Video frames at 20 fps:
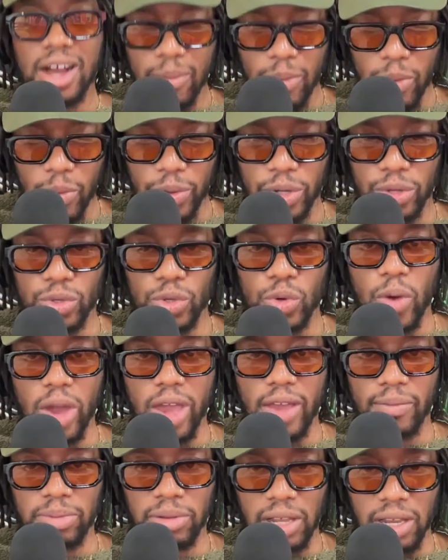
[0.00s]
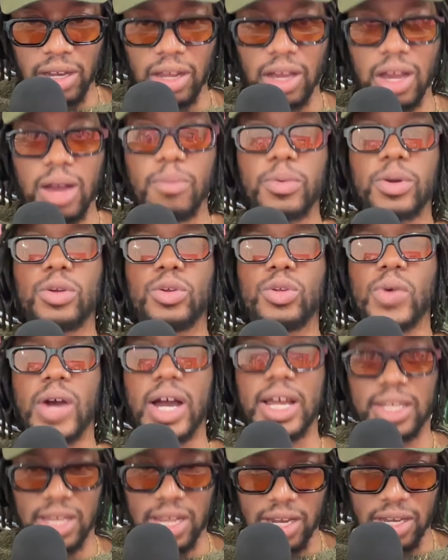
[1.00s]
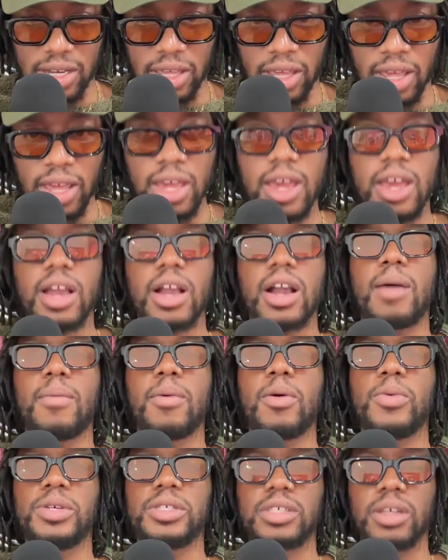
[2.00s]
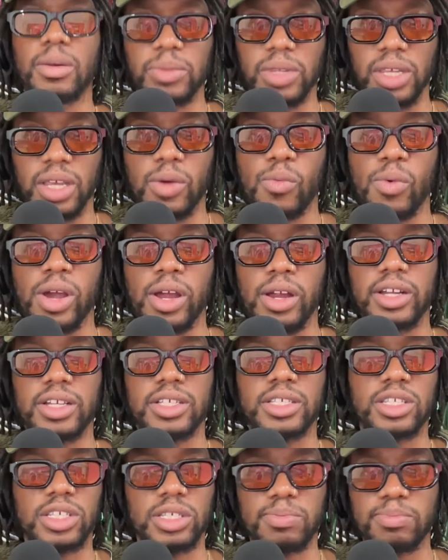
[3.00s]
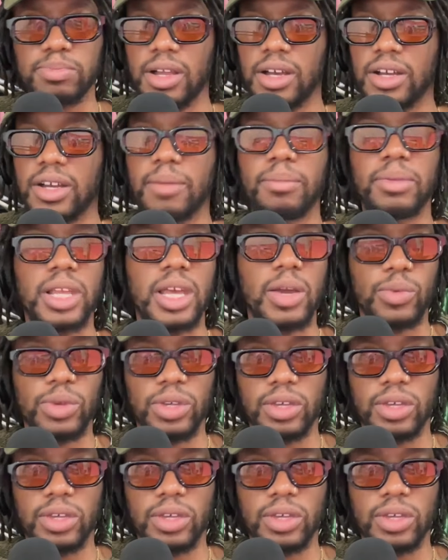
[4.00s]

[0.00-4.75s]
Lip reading: come up with a new way of playing, come up with a new identity, come up with something where it's just plug and play.